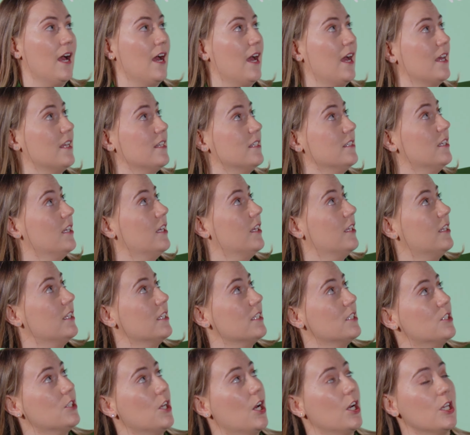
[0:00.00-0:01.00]
And
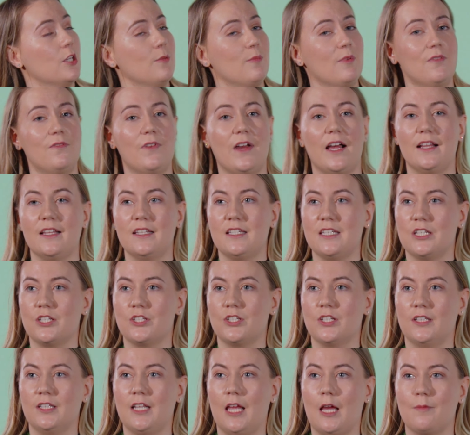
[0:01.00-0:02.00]
this document
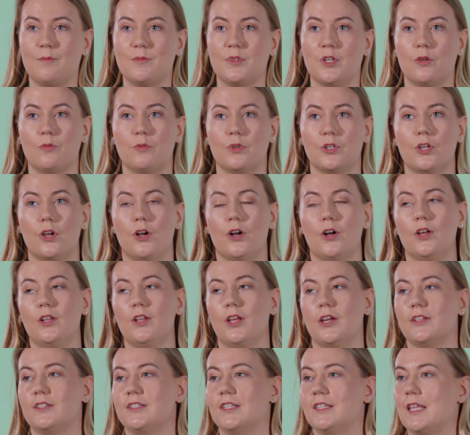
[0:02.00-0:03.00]
validation lambda would call
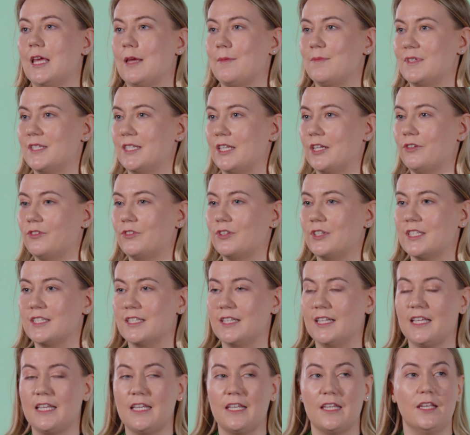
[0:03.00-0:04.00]
out to them
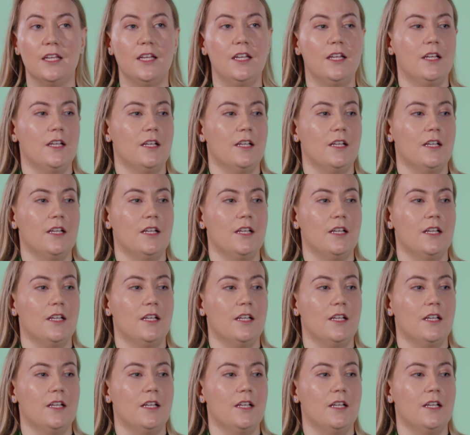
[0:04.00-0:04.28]
synchronously.